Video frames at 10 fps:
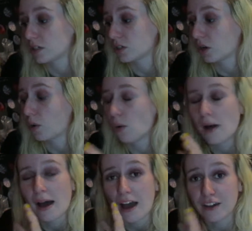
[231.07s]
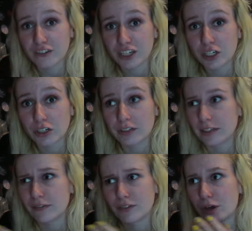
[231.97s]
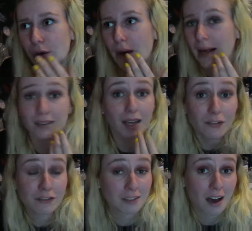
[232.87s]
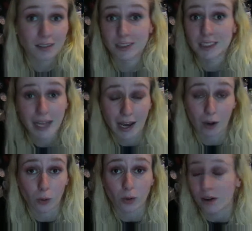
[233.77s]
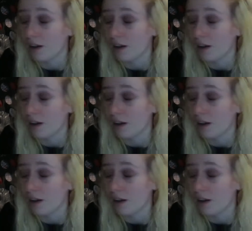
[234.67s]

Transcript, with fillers: So I figured, even though I left Scotland now,